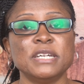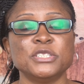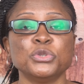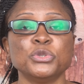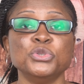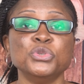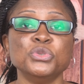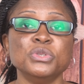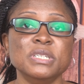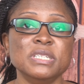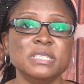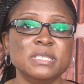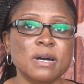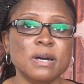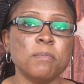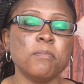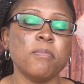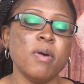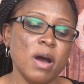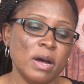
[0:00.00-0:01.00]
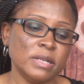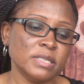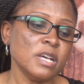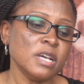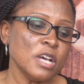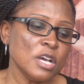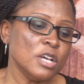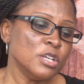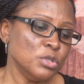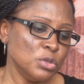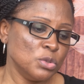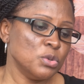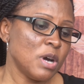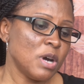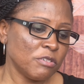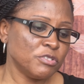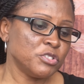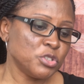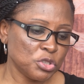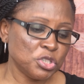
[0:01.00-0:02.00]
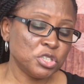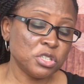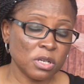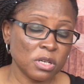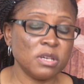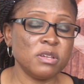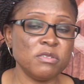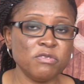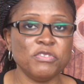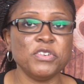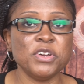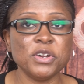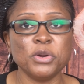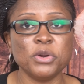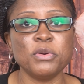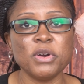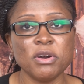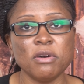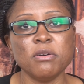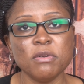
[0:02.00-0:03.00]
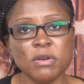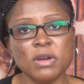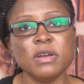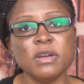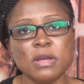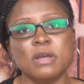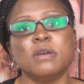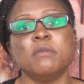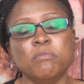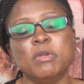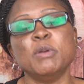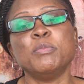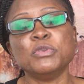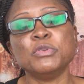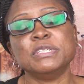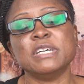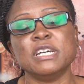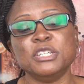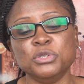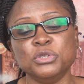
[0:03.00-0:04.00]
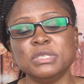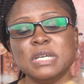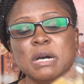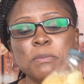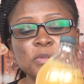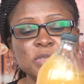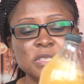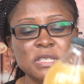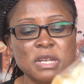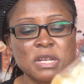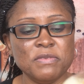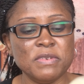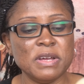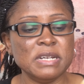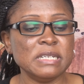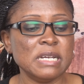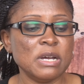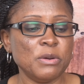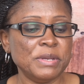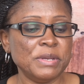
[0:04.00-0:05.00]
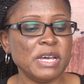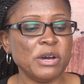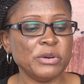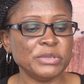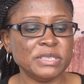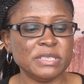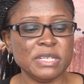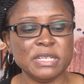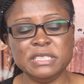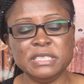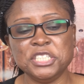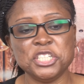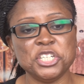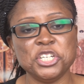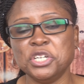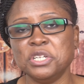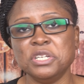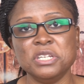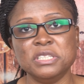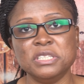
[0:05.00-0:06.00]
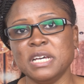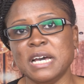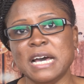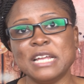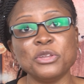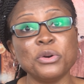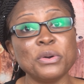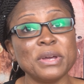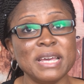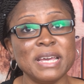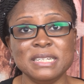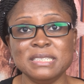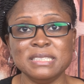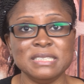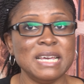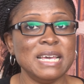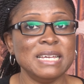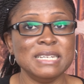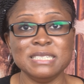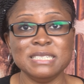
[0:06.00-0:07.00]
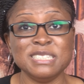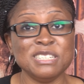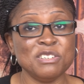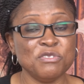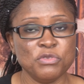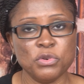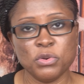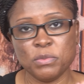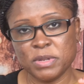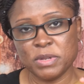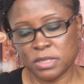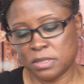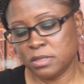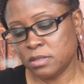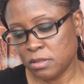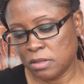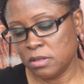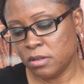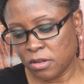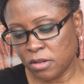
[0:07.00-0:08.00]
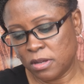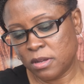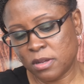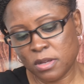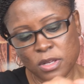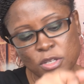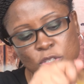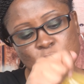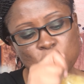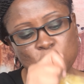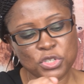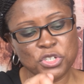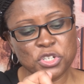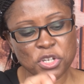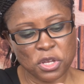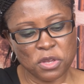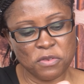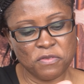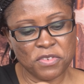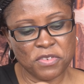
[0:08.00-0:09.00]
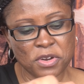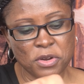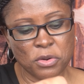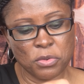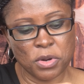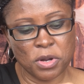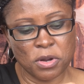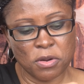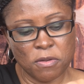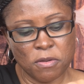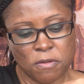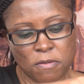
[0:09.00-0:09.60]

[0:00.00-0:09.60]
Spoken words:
So you need that part. You have to shake it very well. People that use apple cider vinegar without shaking it are not getting anything from it. So shake it very well.